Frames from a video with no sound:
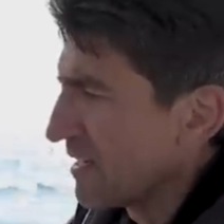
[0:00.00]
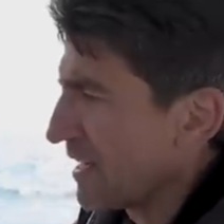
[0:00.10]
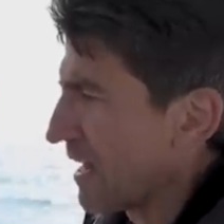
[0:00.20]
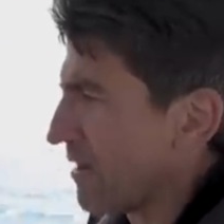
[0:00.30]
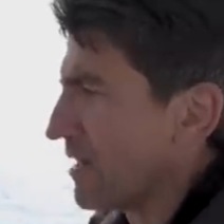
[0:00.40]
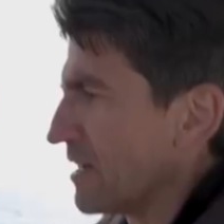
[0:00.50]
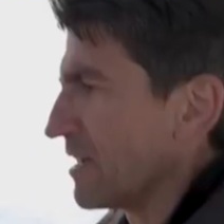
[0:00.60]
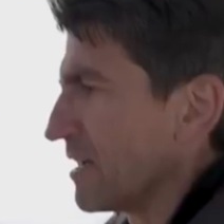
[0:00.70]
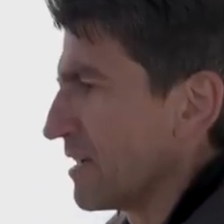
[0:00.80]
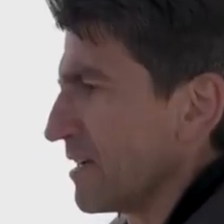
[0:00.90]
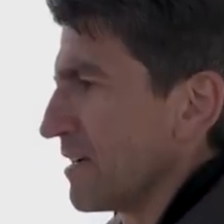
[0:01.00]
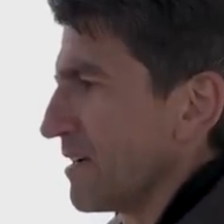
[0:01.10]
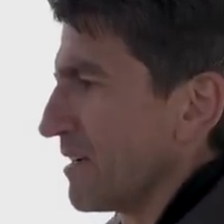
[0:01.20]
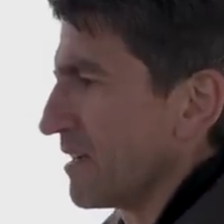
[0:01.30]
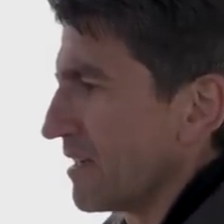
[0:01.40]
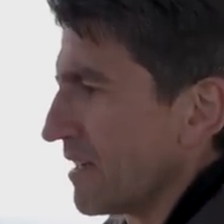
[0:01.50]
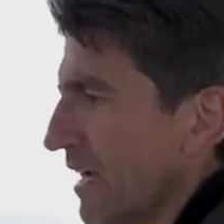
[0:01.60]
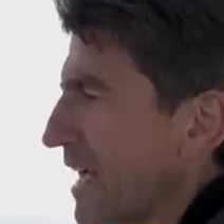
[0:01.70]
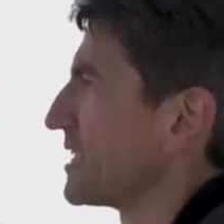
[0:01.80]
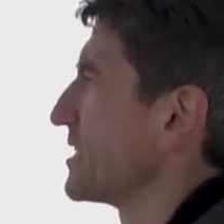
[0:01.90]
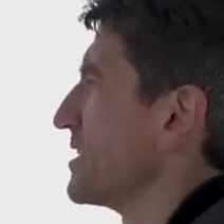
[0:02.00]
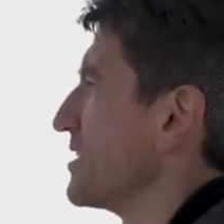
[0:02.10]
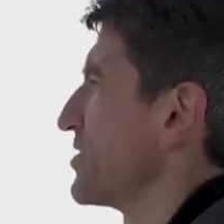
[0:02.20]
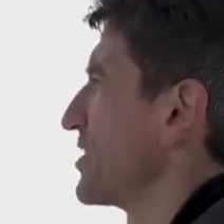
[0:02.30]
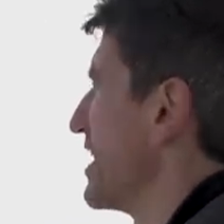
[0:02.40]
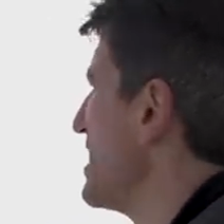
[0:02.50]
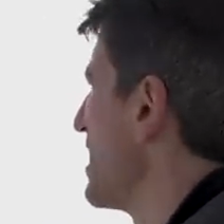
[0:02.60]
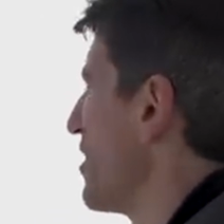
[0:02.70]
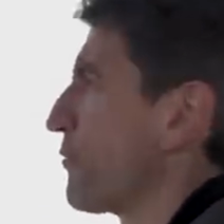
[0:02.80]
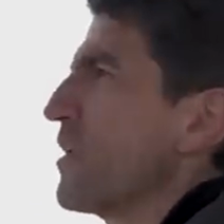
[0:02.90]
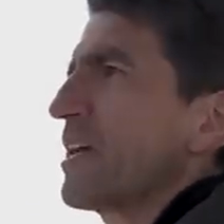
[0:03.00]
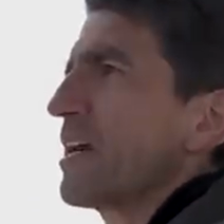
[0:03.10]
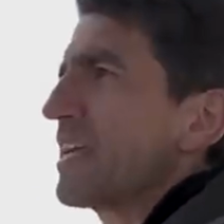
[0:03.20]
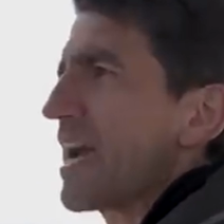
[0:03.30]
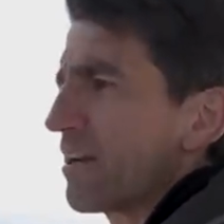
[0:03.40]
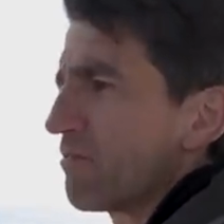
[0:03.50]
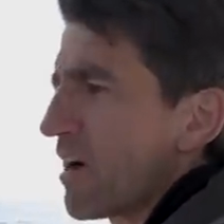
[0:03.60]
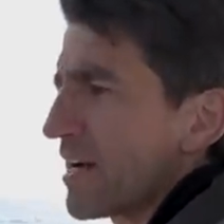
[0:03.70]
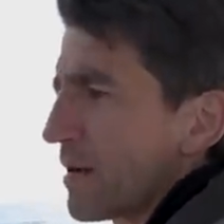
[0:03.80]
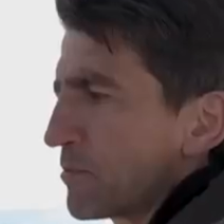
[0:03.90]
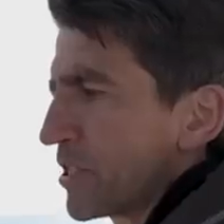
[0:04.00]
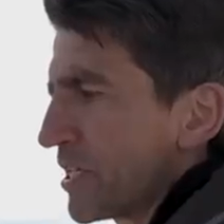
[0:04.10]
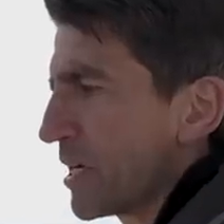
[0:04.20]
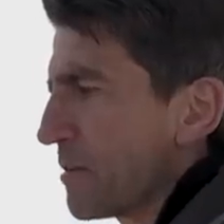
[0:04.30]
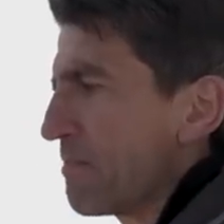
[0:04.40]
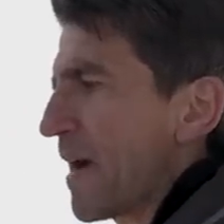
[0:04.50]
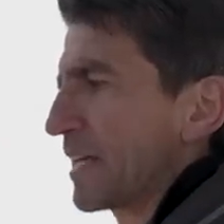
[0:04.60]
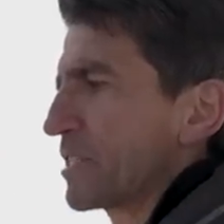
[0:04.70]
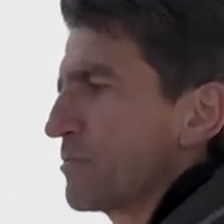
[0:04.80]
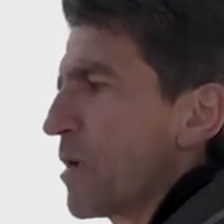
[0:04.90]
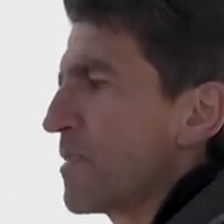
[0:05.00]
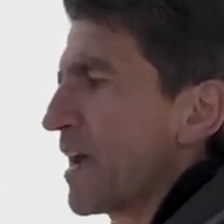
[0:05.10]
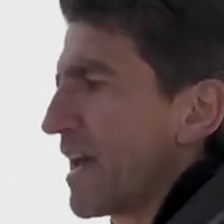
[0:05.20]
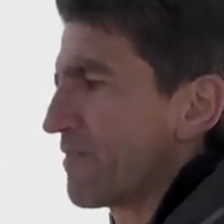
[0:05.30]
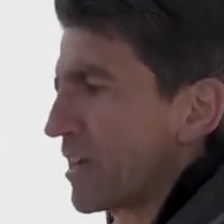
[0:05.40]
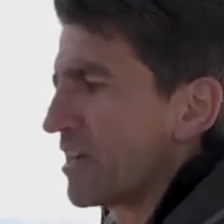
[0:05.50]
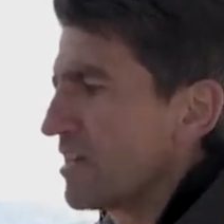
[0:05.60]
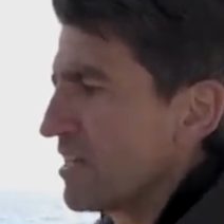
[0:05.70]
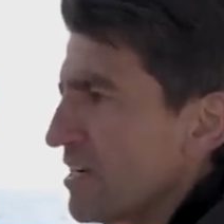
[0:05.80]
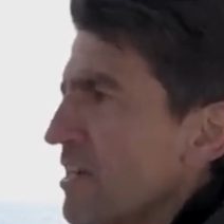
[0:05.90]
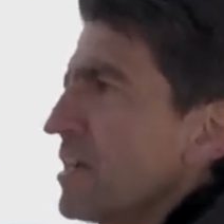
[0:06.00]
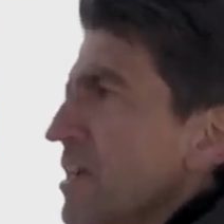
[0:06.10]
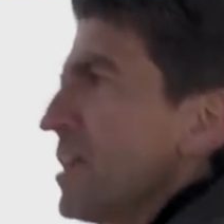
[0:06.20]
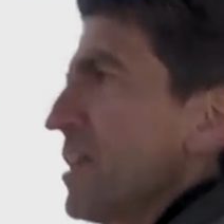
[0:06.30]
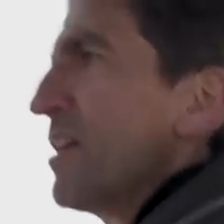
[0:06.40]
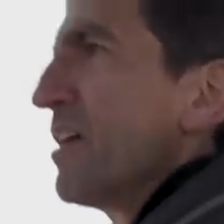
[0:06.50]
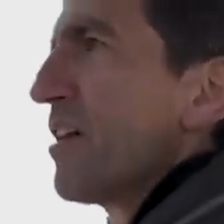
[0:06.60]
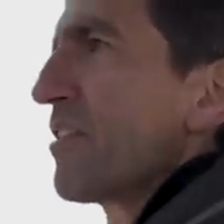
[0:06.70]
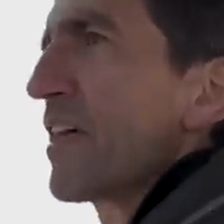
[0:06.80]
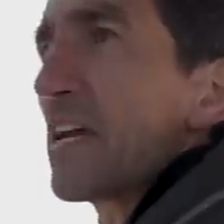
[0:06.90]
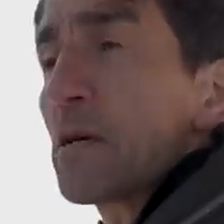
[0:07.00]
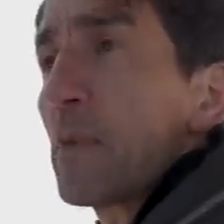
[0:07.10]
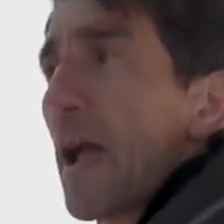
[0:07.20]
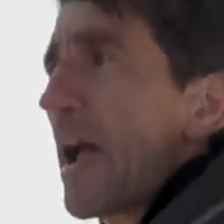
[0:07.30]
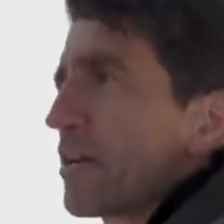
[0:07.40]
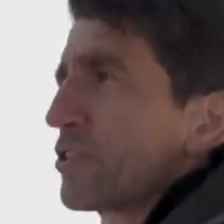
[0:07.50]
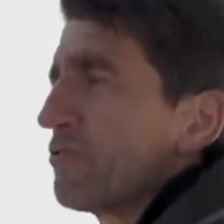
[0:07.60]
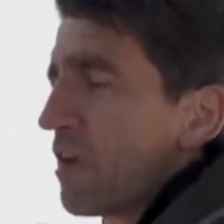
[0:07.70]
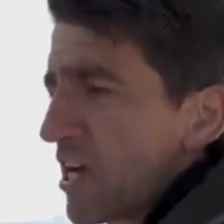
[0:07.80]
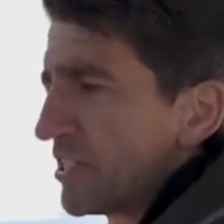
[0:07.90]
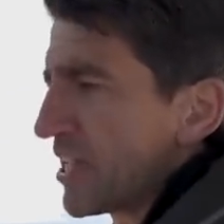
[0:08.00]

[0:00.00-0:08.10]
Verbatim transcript: Now, let's see if we can get her right up to the maximum and have a think about how she rides